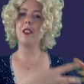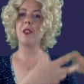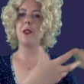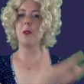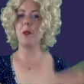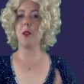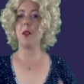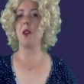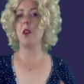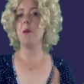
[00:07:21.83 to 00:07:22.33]

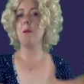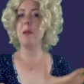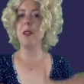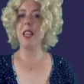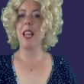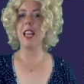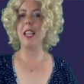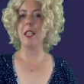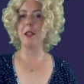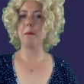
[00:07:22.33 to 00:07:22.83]
to
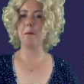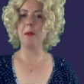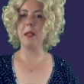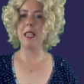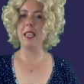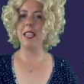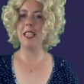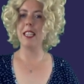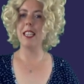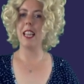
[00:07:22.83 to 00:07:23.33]
accommodate the
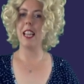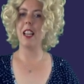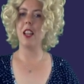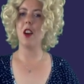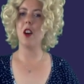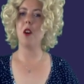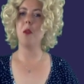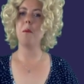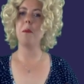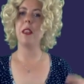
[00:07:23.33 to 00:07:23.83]
bees and
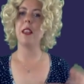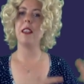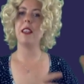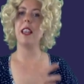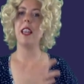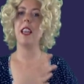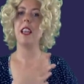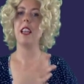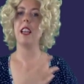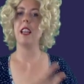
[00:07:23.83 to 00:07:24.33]
hope that
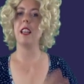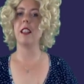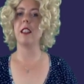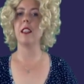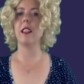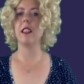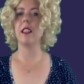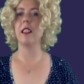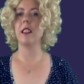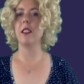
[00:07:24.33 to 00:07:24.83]
they
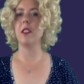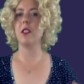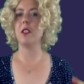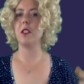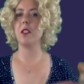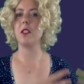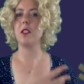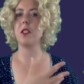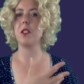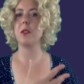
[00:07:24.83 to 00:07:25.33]
can
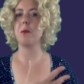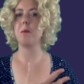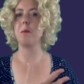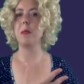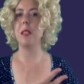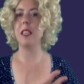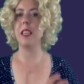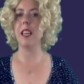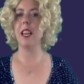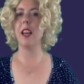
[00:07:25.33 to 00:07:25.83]
just
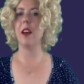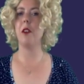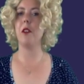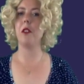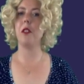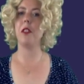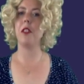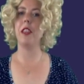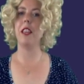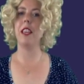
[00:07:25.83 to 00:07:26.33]
be
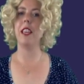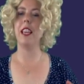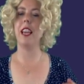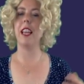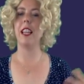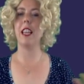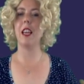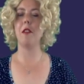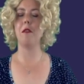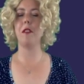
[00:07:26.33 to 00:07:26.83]
healthy
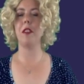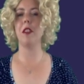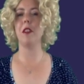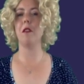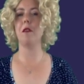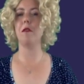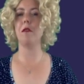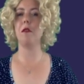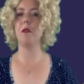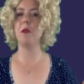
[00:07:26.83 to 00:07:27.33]
and have
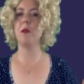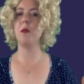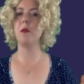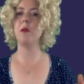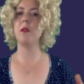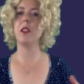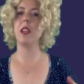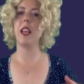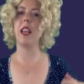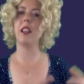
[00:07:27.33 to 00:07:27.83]
enough
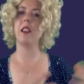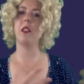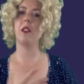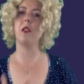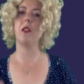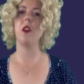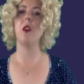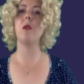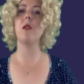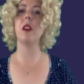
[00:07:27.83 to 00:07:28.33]
food and
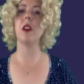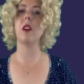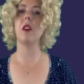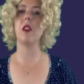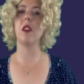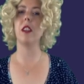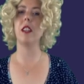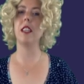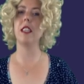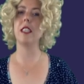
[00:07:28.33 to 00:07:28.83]
grow their
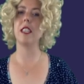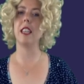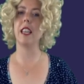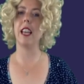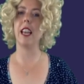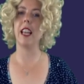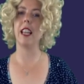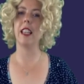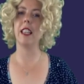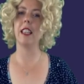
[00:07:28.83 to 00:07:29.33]
colonies
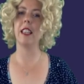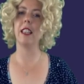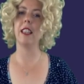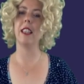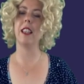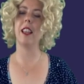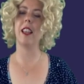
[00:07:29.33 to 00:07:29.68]
again,